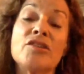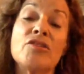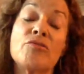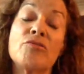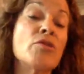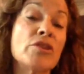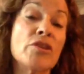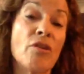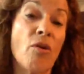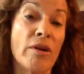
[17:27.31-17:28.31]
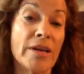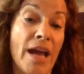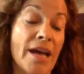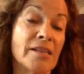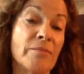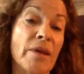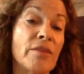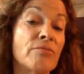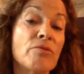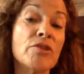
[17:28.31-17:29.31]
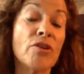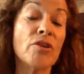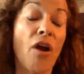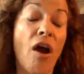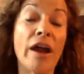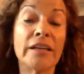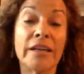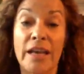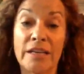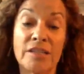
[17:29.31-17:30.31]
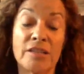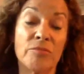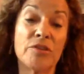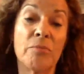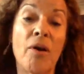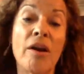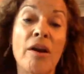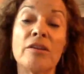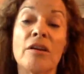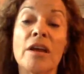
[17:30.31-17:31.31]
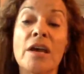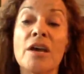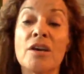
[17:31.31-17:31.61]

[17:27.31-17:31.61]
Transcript: through your orgasm and through your heart connection with your partner,